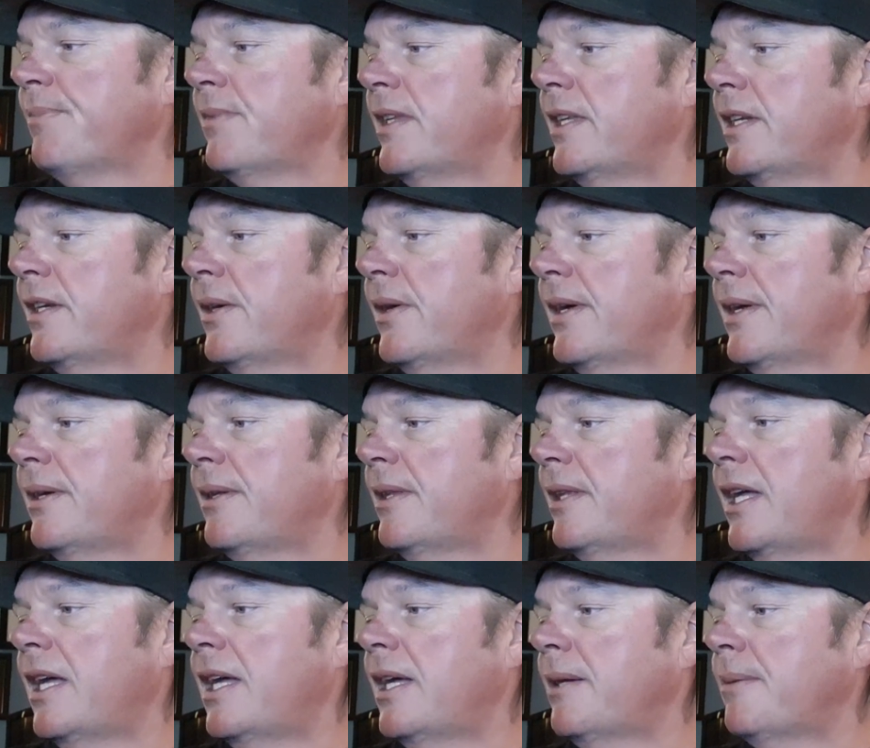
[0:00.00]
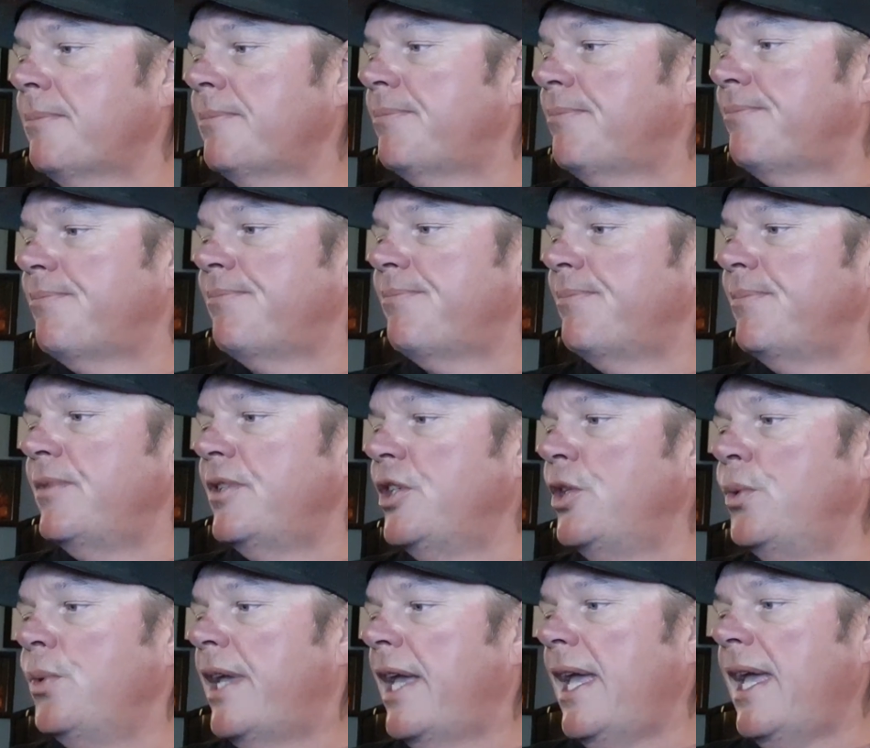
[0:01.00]

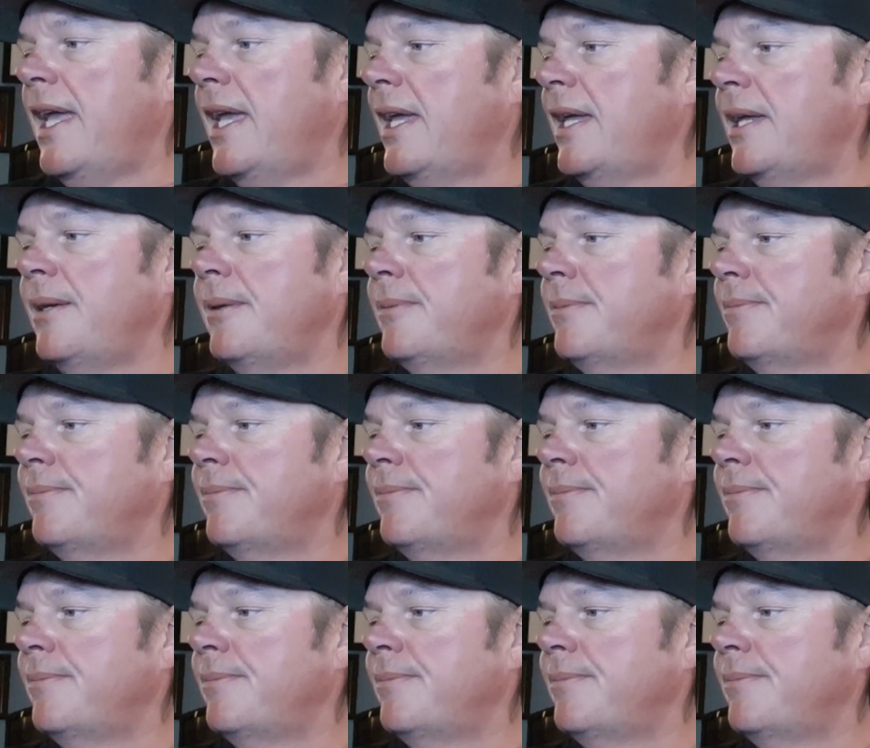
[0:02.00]
UK